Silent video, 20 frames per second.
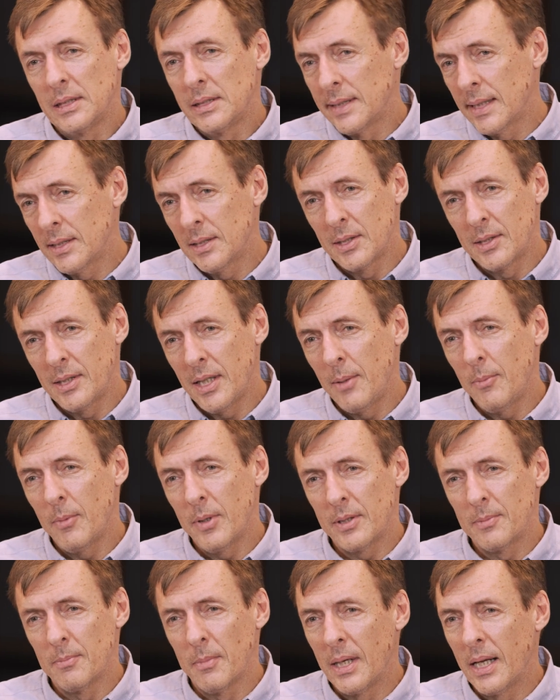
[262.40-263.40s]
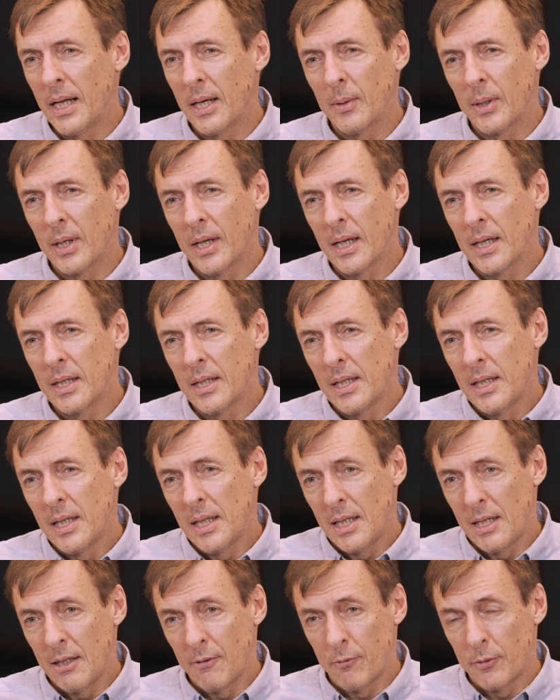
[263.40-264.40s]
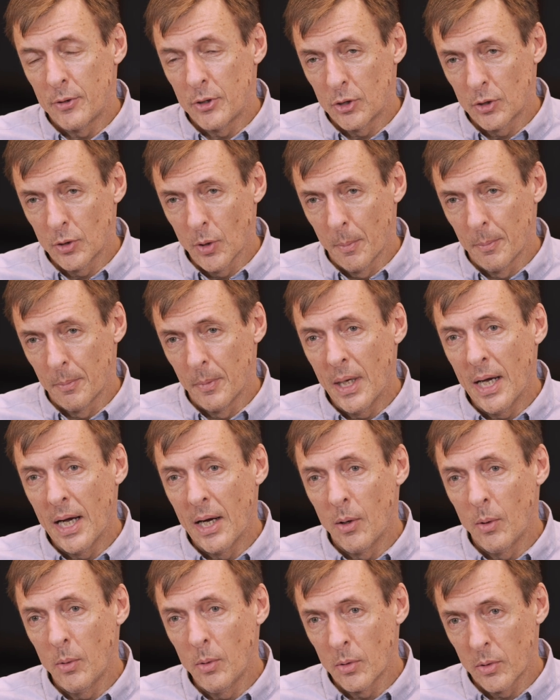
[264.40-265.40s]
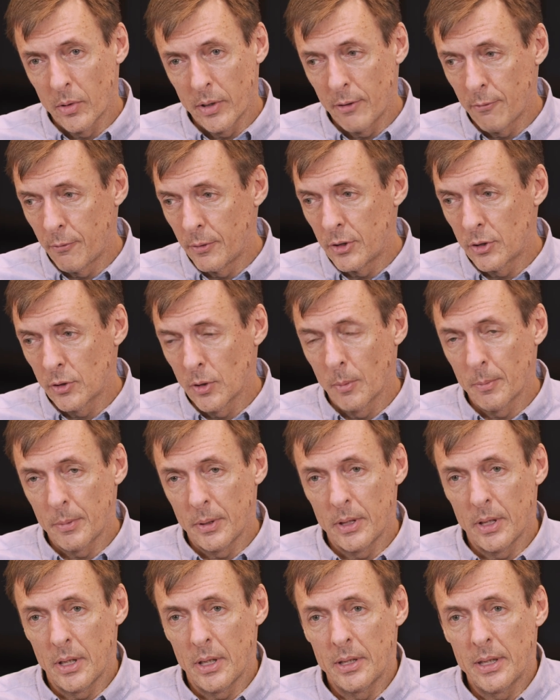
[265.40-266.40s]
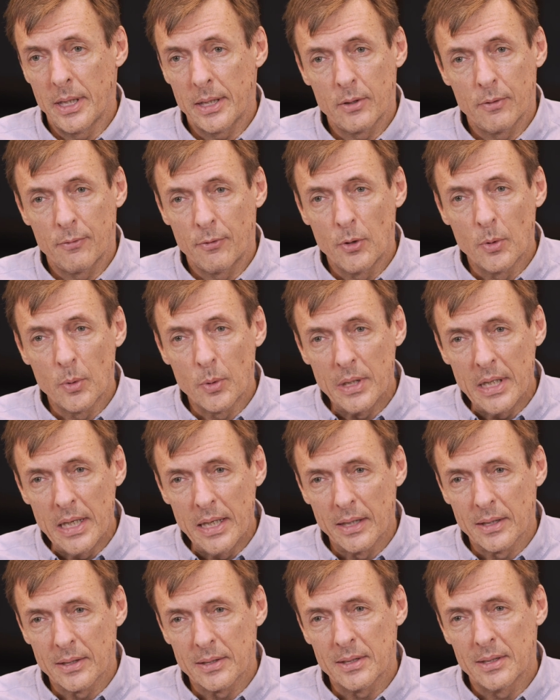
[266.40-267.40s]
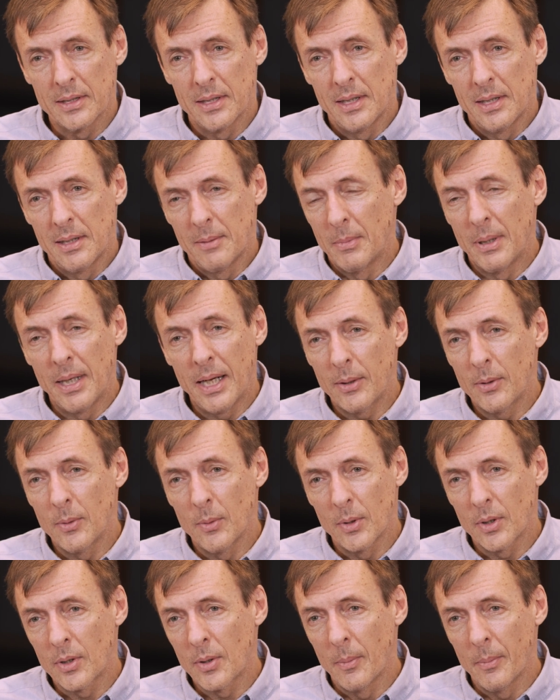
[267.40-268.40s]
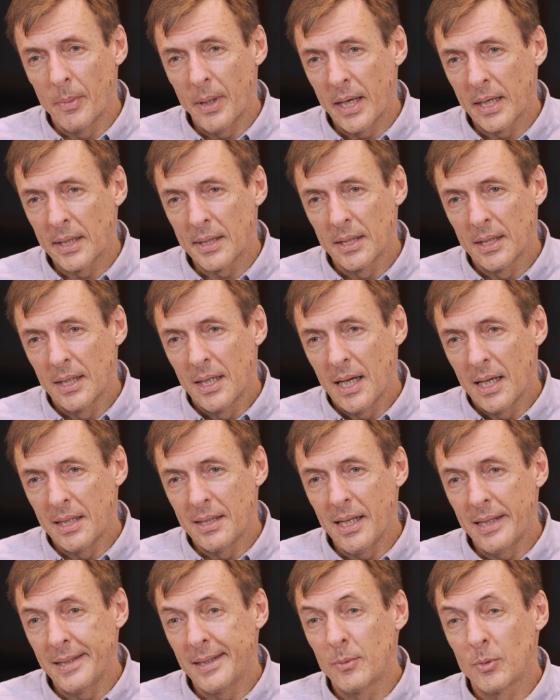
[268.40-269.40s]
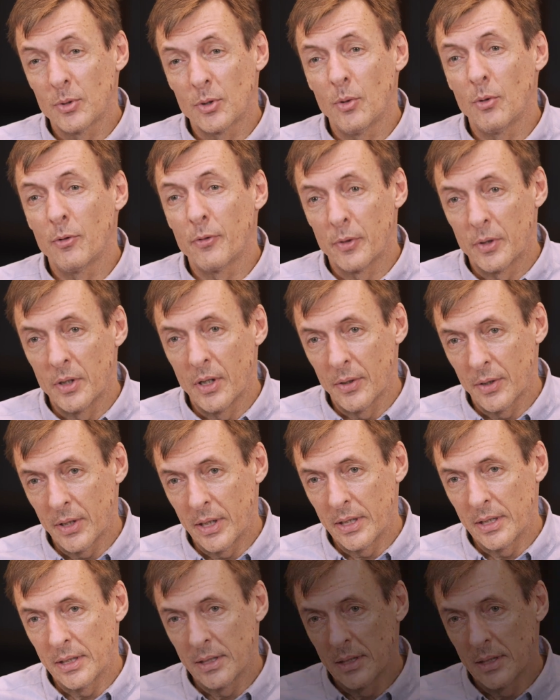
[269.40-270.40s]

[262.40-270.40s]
That's the same with malaria. If we stop now, or if we stop in the next few years, malaria will come back. And then it was all for nothing.